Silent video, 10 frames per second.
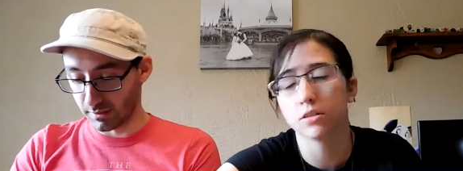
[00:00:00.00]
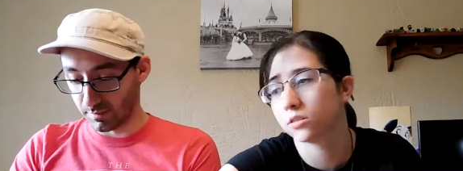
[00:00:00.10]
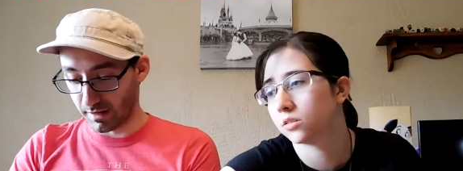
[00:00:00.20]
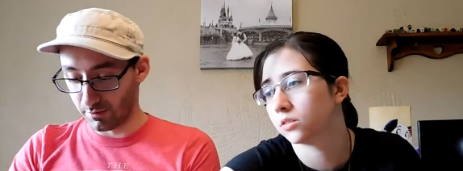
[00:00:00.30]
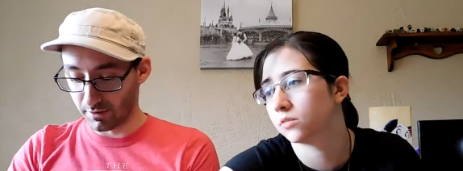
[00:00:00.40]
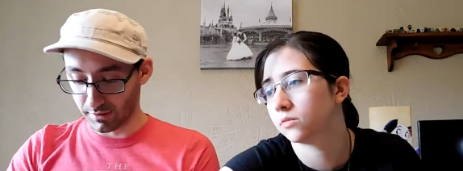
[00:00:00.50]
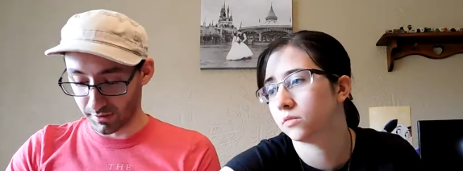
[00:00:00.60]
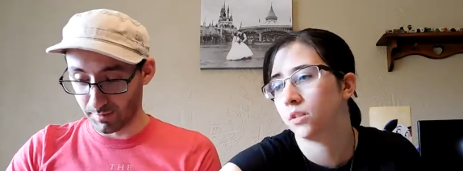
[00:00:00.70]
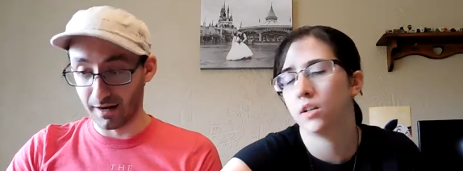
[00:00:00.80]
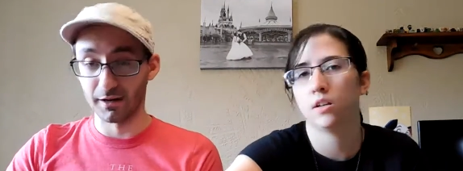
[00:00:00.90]
Speaker 1: expi well, it
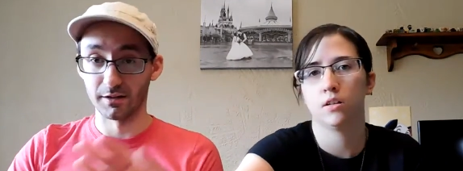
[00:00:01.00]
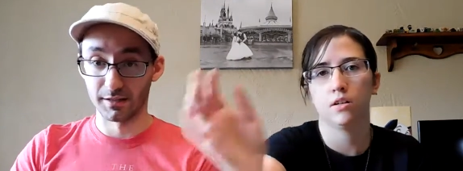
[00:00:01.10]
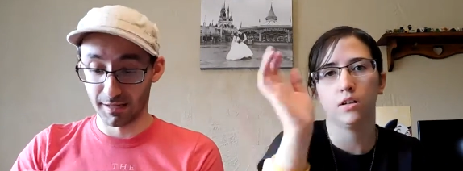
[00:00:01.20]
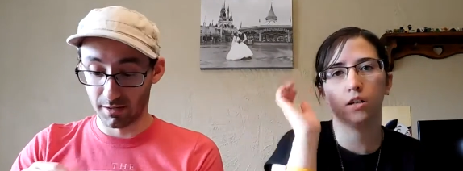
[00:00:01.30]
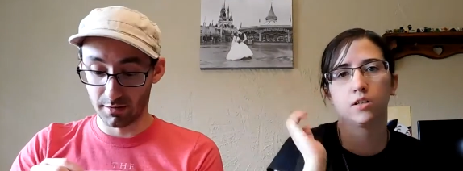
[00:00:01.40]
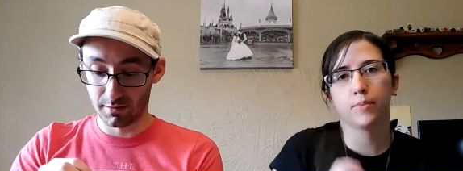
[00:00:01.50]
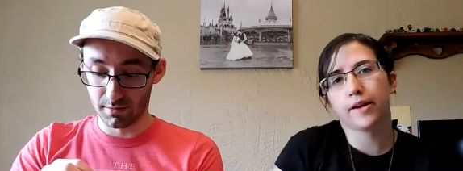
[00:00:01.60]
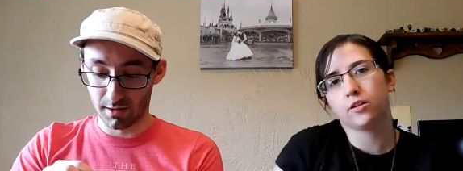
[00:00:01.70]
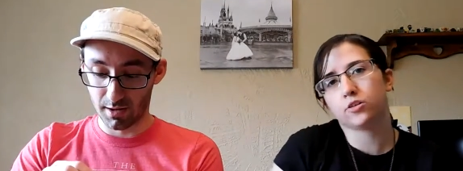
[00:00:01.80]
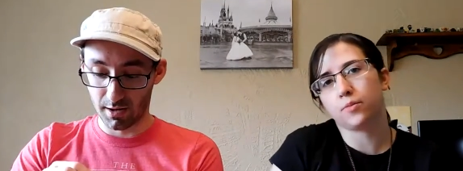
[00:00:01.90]
expires in
Speaker 2: like... It
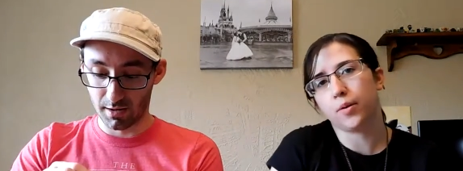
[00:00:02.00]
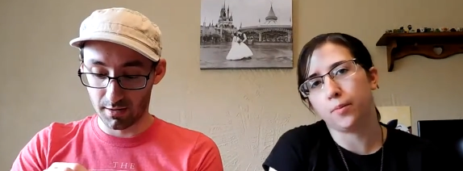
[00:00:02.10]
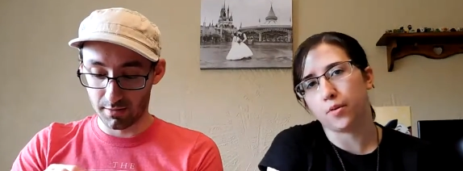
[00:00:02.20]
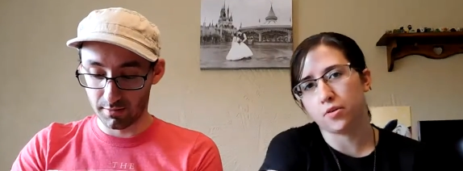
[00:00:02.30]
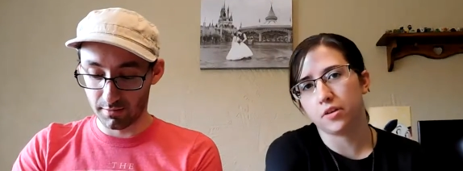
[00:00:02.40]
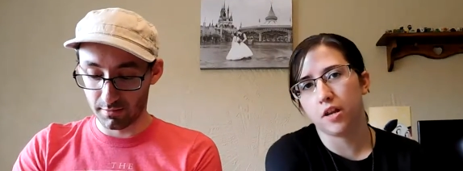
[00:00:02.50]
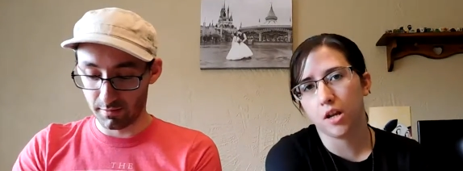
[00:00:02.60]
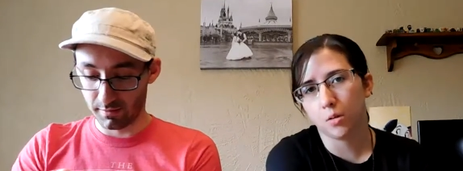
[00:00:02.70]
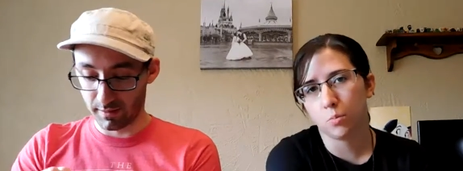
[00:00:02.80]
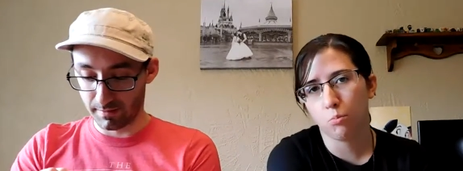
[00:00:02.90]
expires on my birthday.
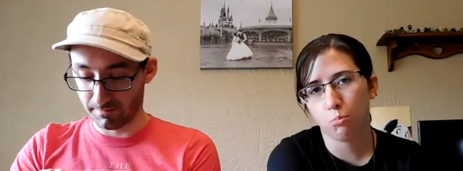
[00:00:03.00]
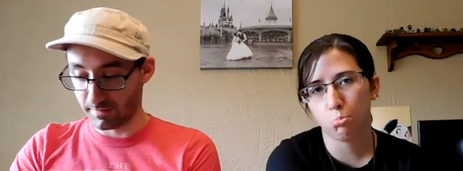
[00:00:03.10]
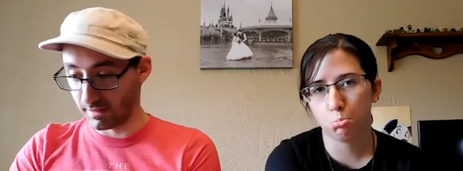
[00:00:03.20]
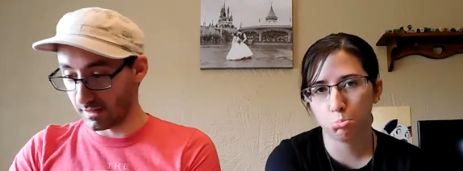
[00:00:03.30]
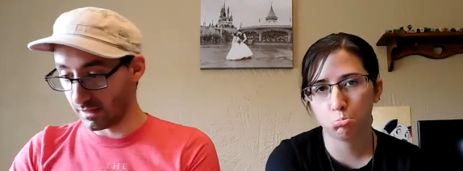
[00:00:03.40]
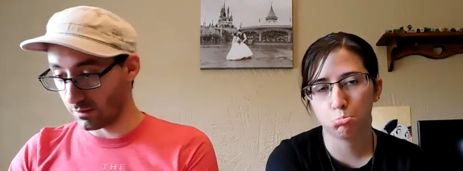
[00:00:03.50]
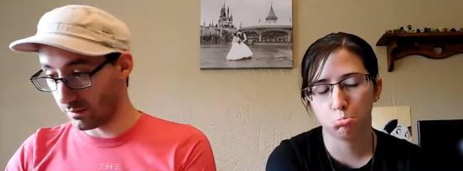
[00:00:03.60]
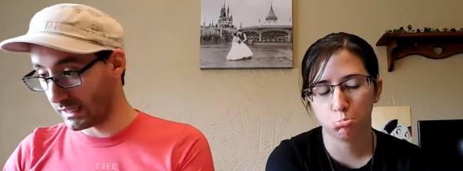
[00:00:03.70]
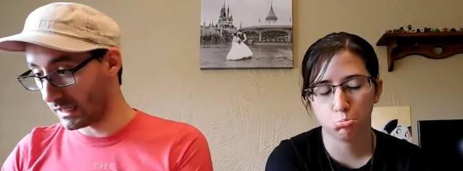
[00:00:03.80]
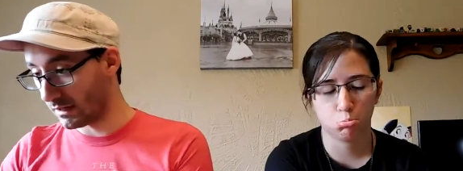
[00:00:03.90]
Speaker 1: Yeah, in like a
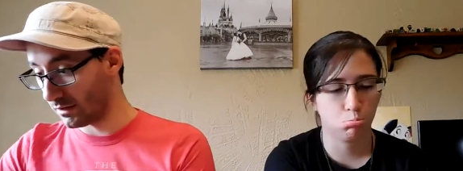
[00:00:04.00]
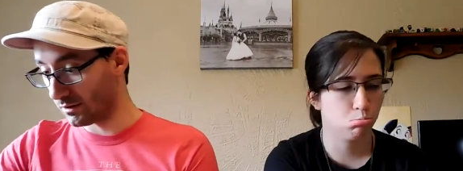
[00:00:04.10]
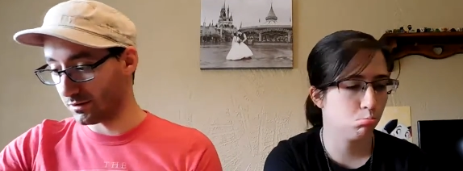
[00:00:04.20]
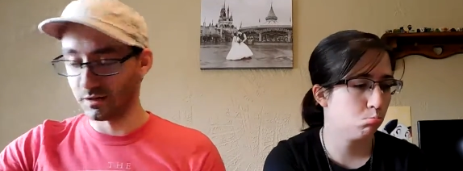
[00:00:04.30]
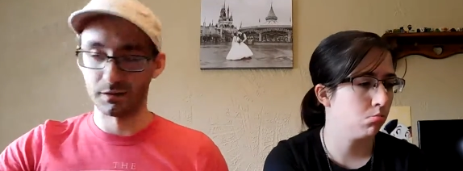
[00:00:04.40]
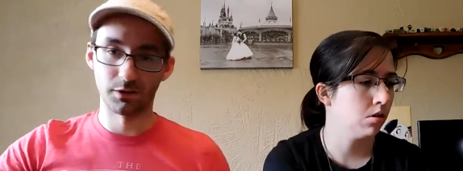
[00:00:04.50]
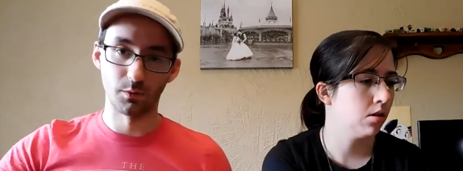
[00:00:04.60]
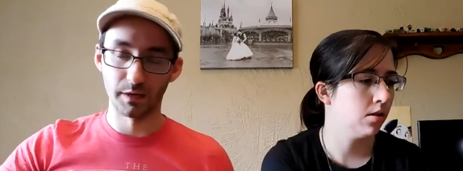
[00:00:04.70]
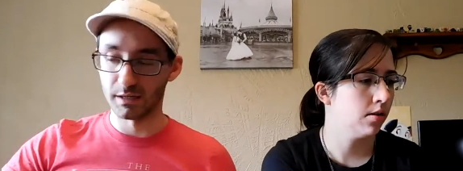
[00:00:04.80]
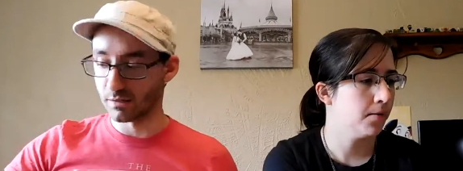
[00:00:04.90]
week or uh, two
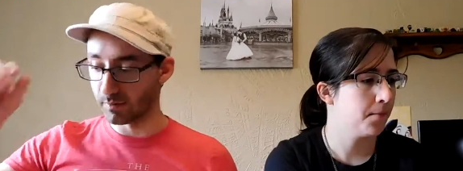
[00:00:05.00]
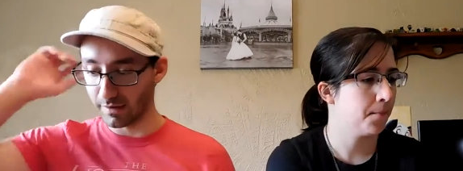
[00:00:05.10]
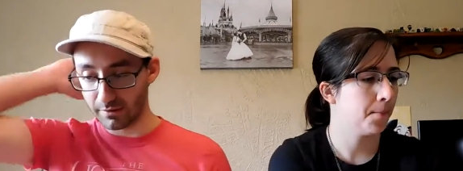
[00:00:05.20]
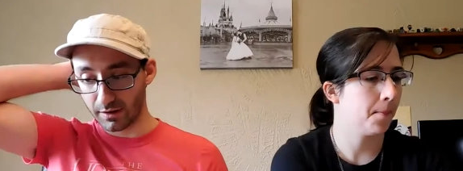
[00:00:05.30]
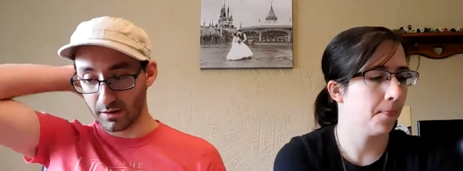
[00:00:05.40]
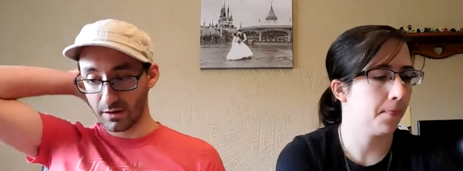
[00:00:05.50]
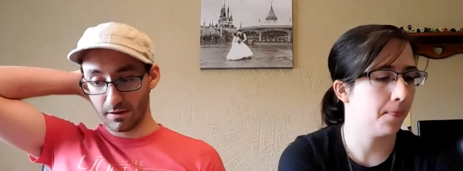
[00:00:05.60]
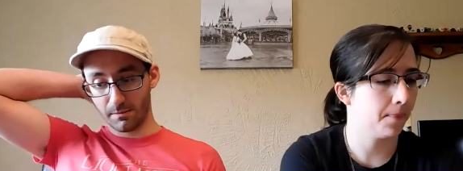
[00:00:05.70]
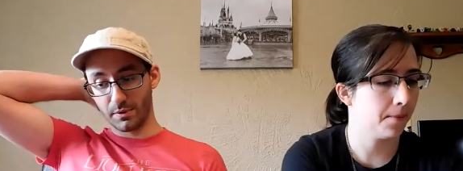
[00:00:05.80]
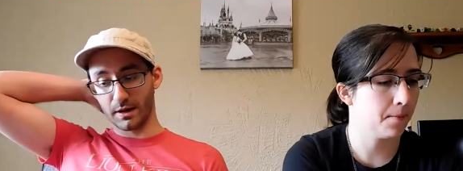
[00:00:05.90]
weeks or whatever.
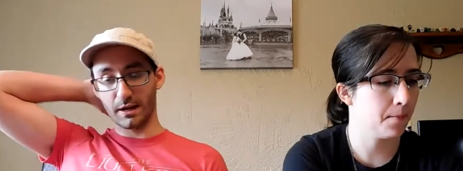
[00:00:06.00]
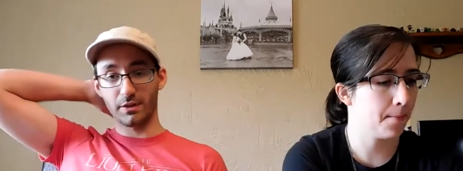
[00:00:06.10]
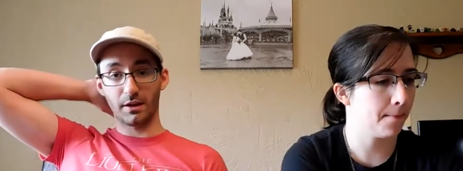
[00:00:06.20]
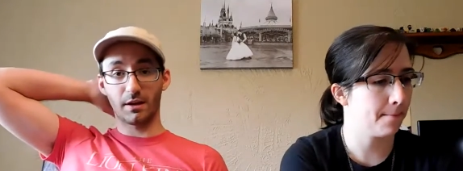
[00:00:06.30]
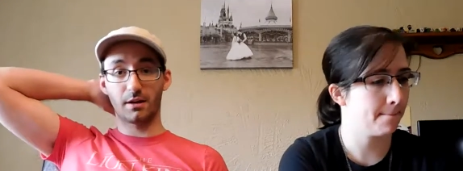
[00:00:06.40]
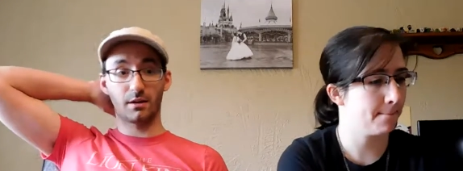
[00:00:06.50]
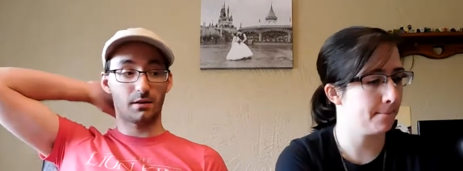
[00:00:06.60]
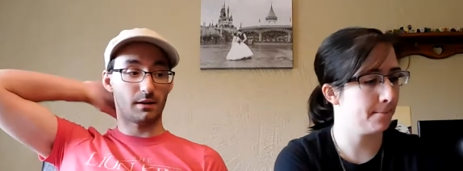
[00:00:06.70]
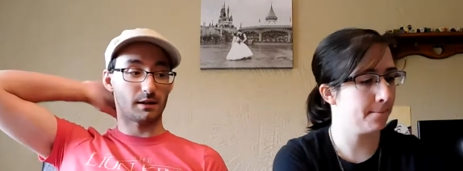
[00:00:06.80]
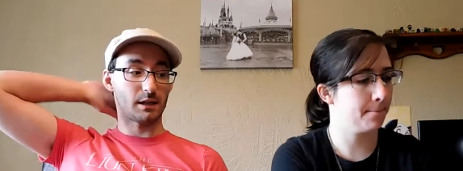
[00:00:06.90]
But I think
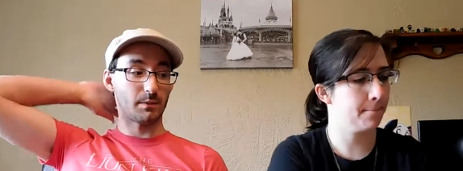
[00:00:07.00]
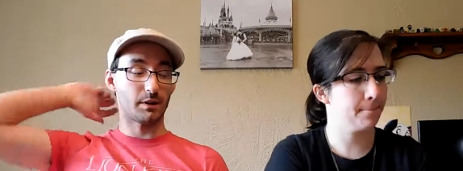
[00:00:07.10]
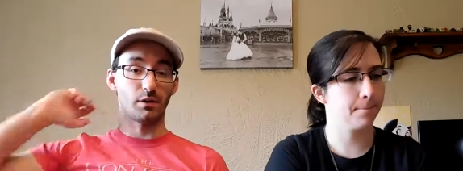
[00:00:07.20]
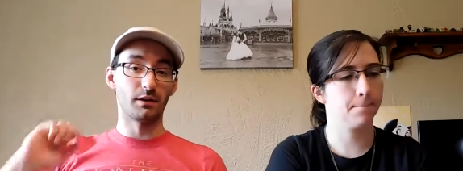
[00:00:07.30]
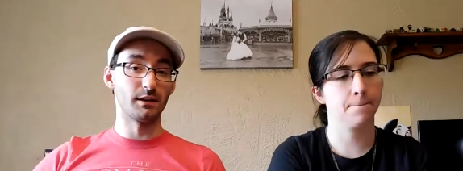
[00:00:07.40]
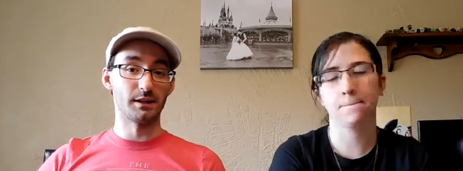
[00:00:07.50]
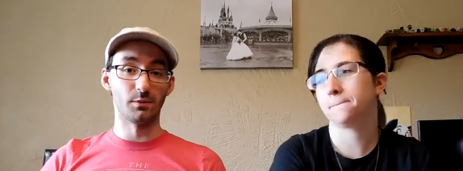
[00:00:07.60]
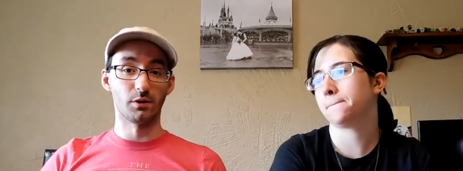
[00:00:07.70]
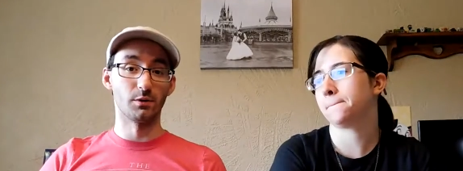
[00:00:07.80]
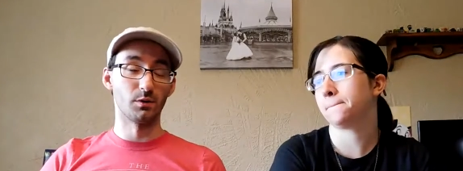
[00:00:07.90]
next time we go to Disney
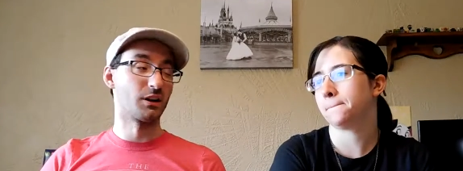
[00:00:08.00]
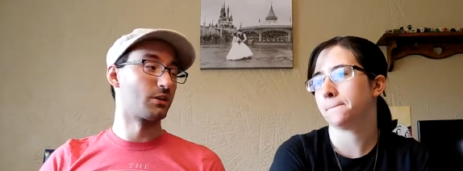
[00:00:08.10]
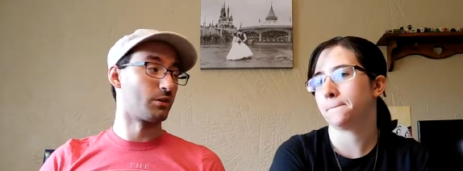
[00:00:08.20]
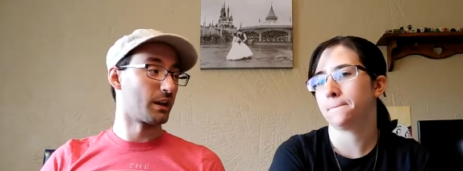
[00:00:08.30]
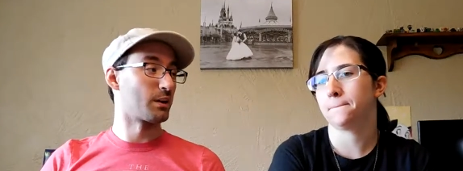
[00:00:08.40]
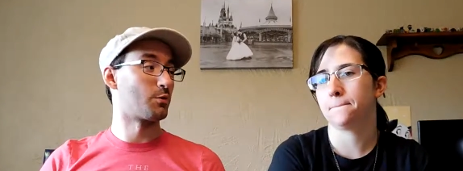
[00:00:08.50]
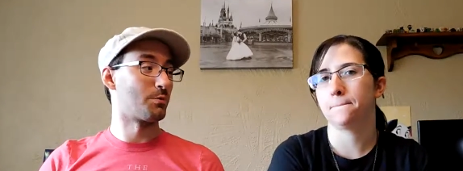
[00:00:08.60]
World, we're going to do the annual